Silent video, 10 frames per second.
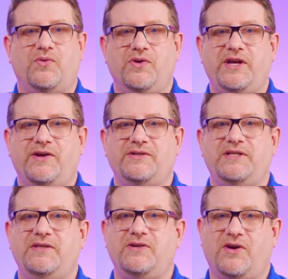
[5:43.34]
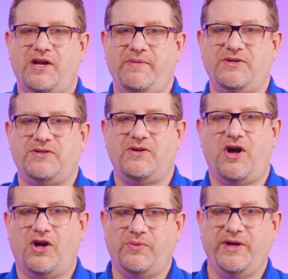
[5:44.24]
or guarantee that your automation
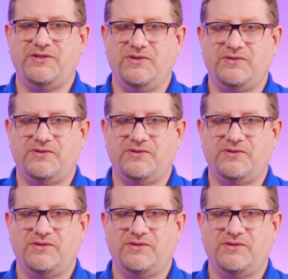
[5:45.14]
always